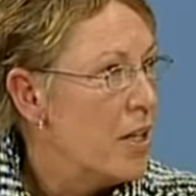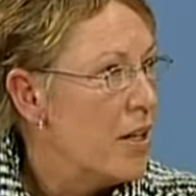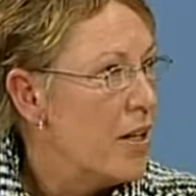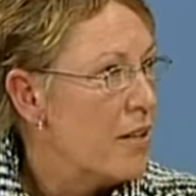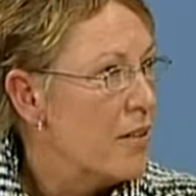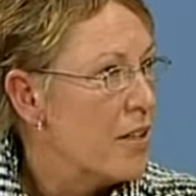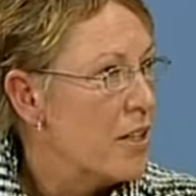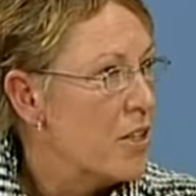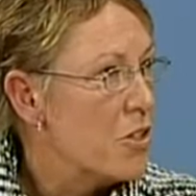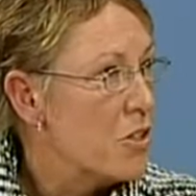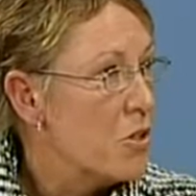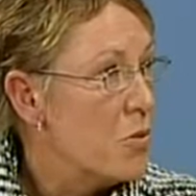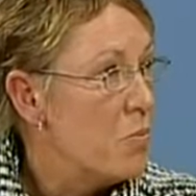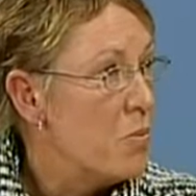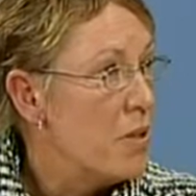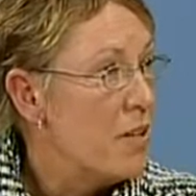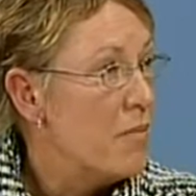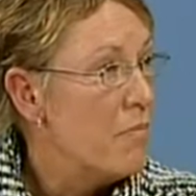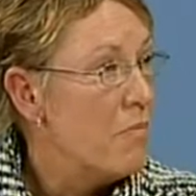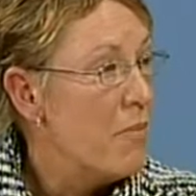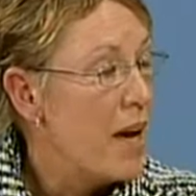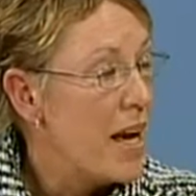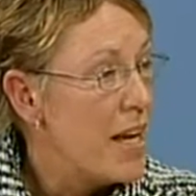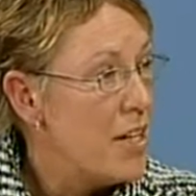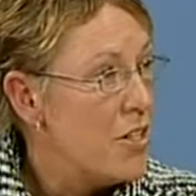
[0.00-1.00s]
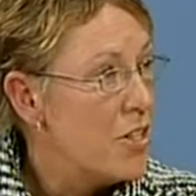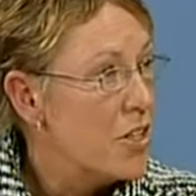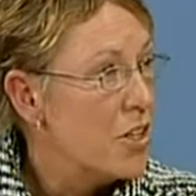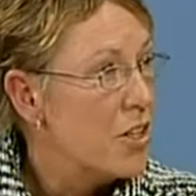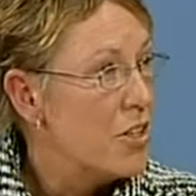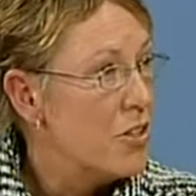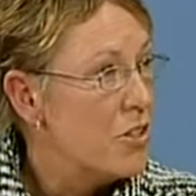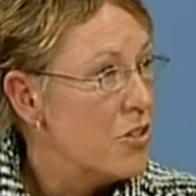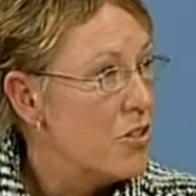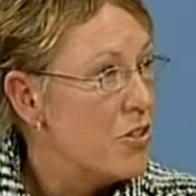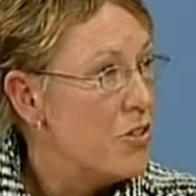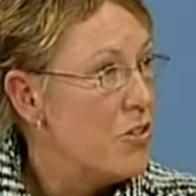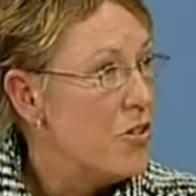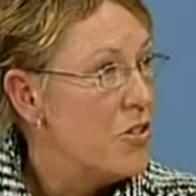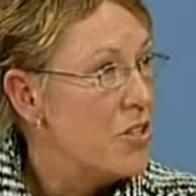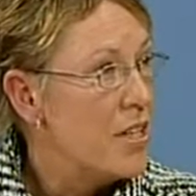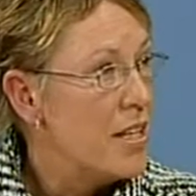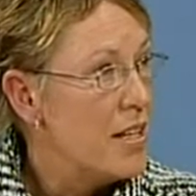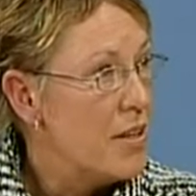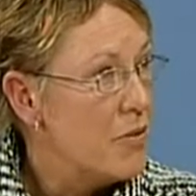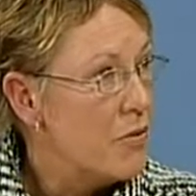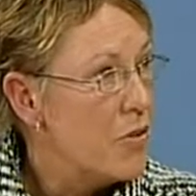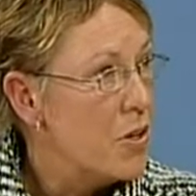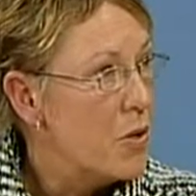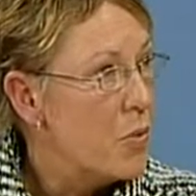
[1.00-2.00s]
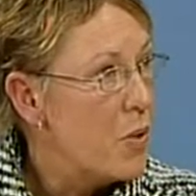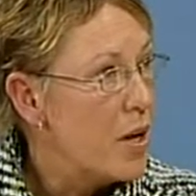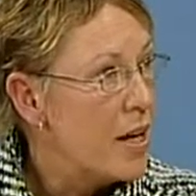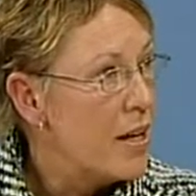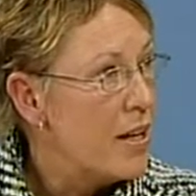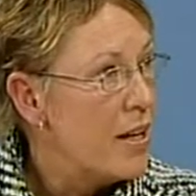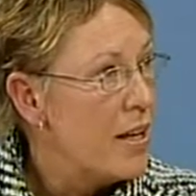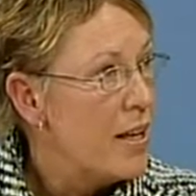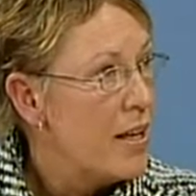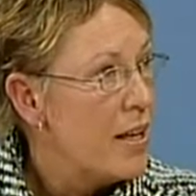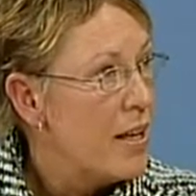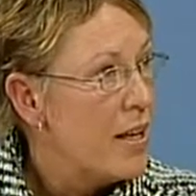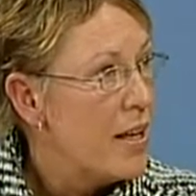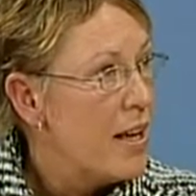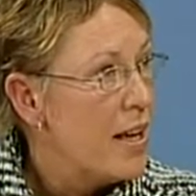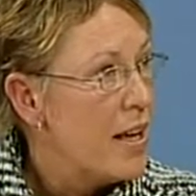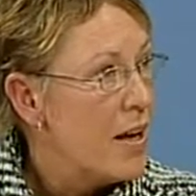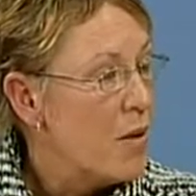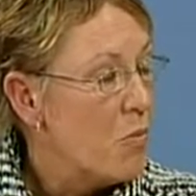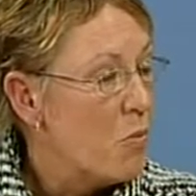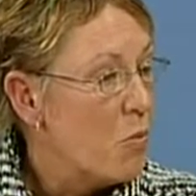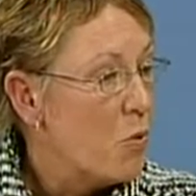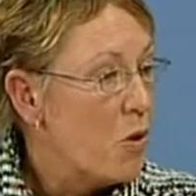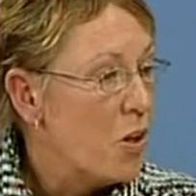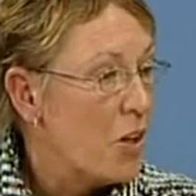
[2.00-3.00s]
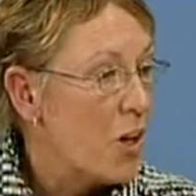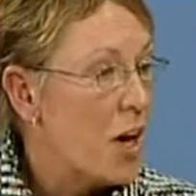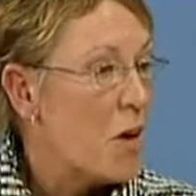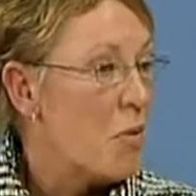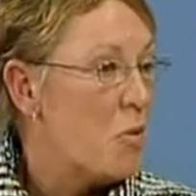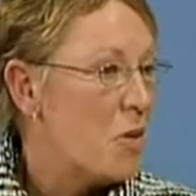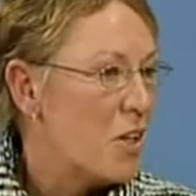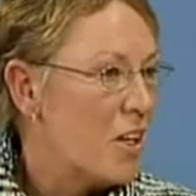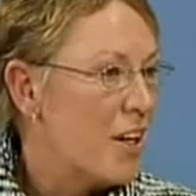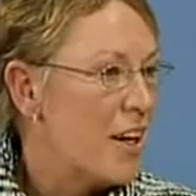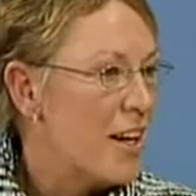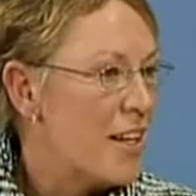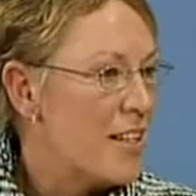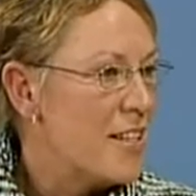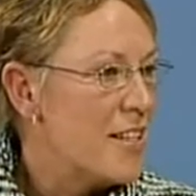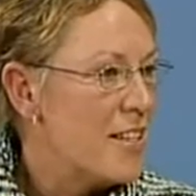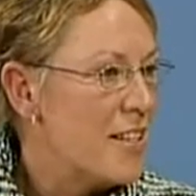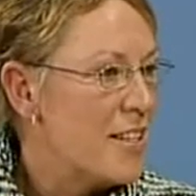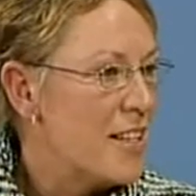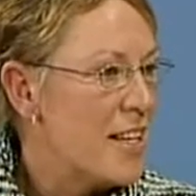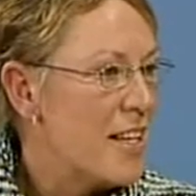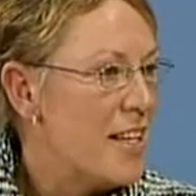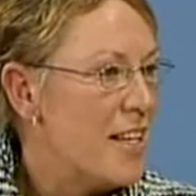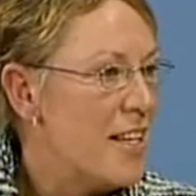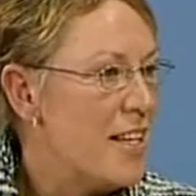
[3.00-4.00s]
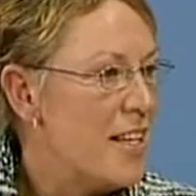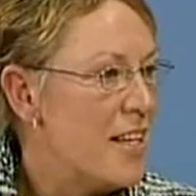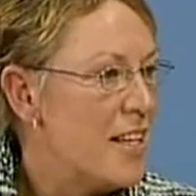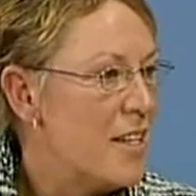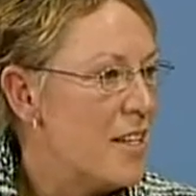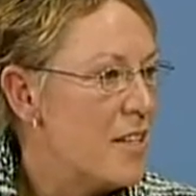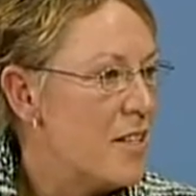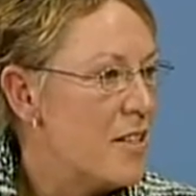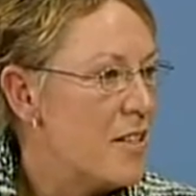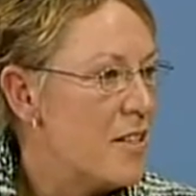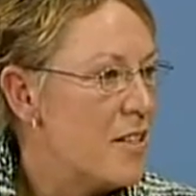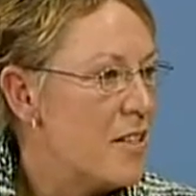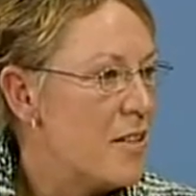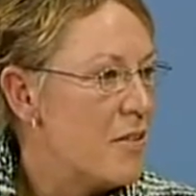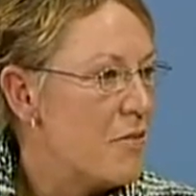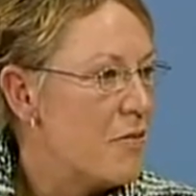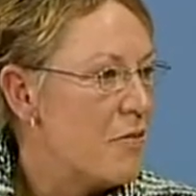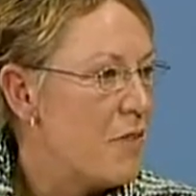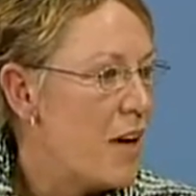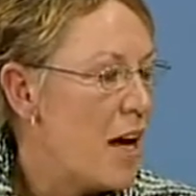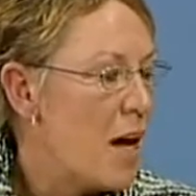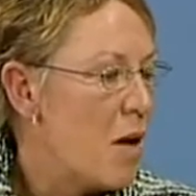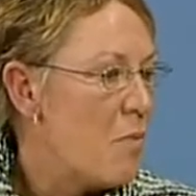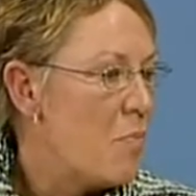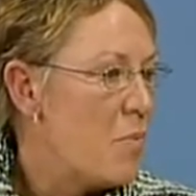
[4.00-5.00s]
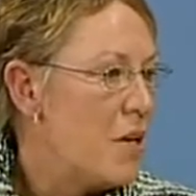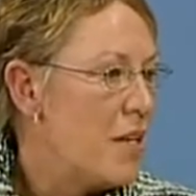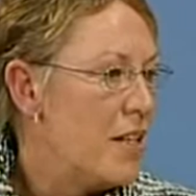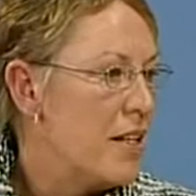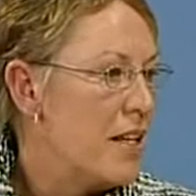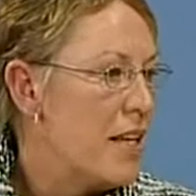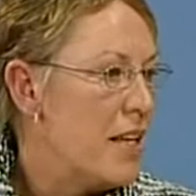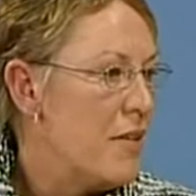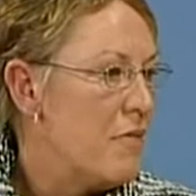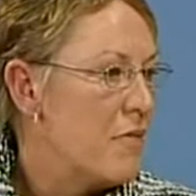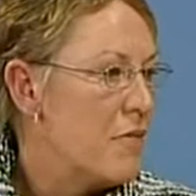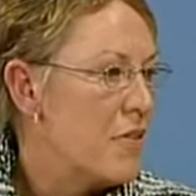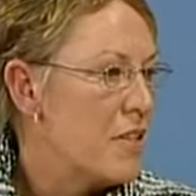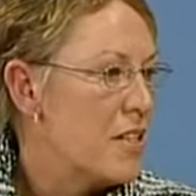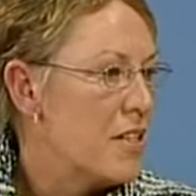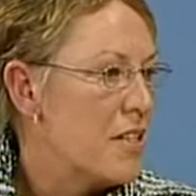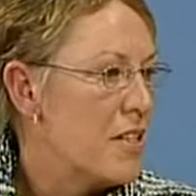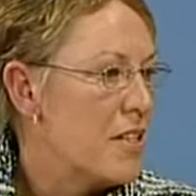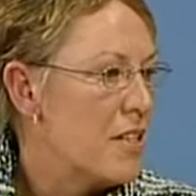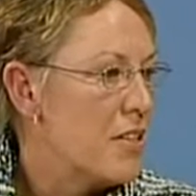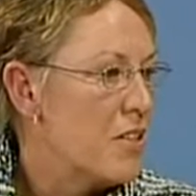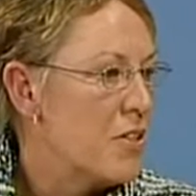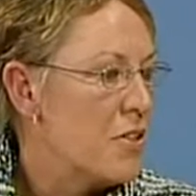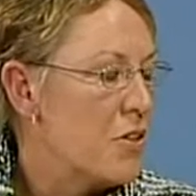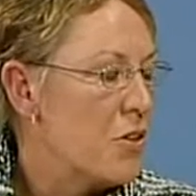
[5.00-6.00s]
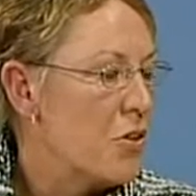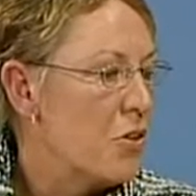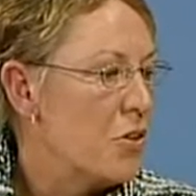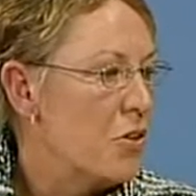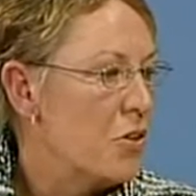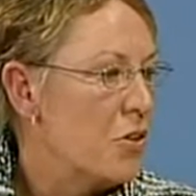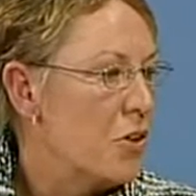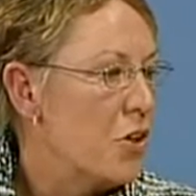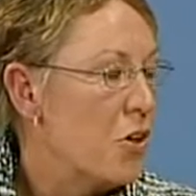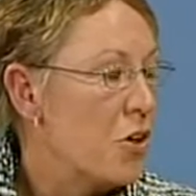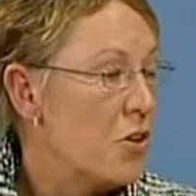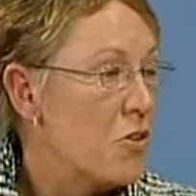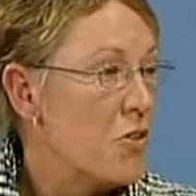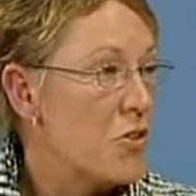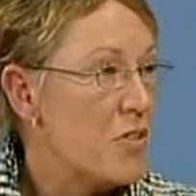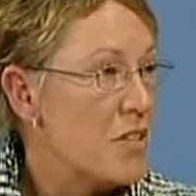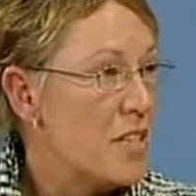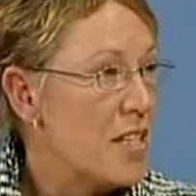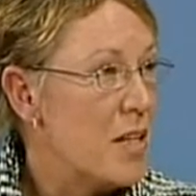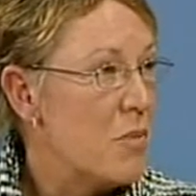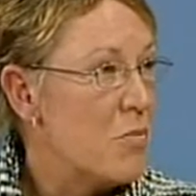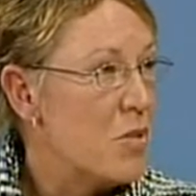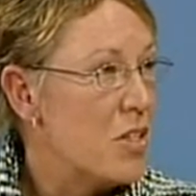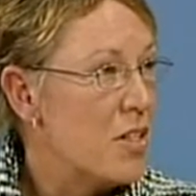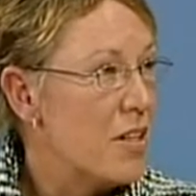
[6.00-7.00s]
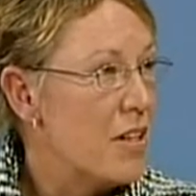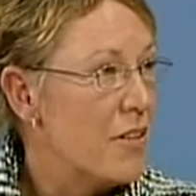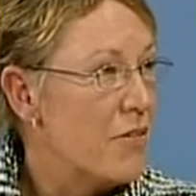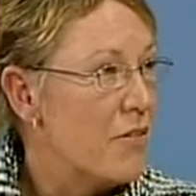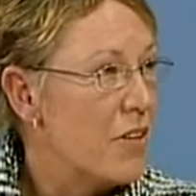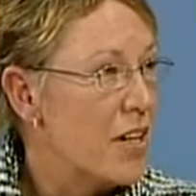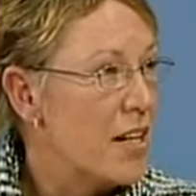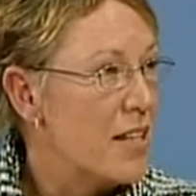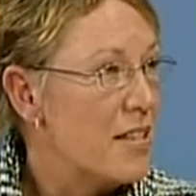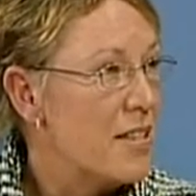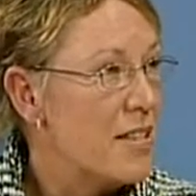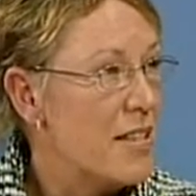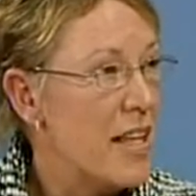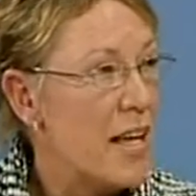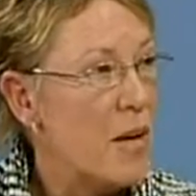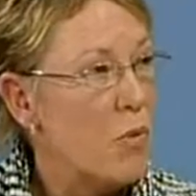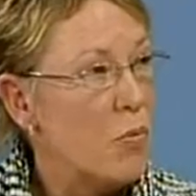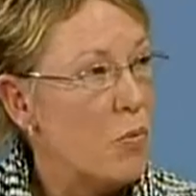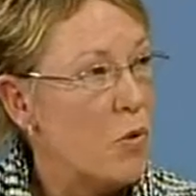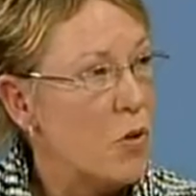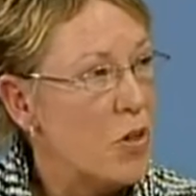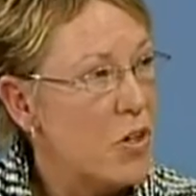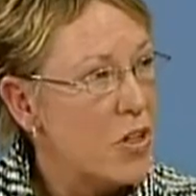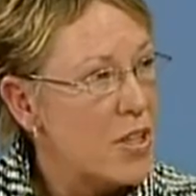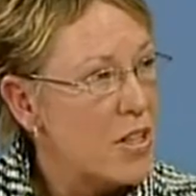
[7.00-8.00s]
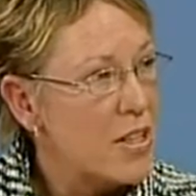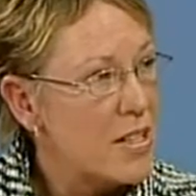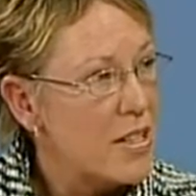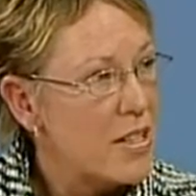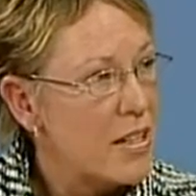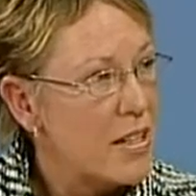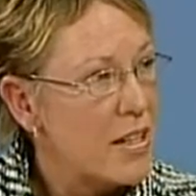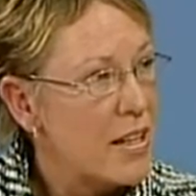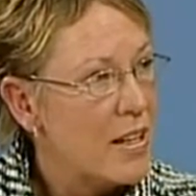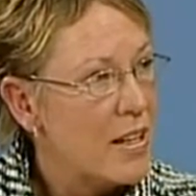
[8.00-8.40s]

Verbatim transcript: think, should be of major concern to everyone. What I would like to see is far better emphasis on contraception advice that works,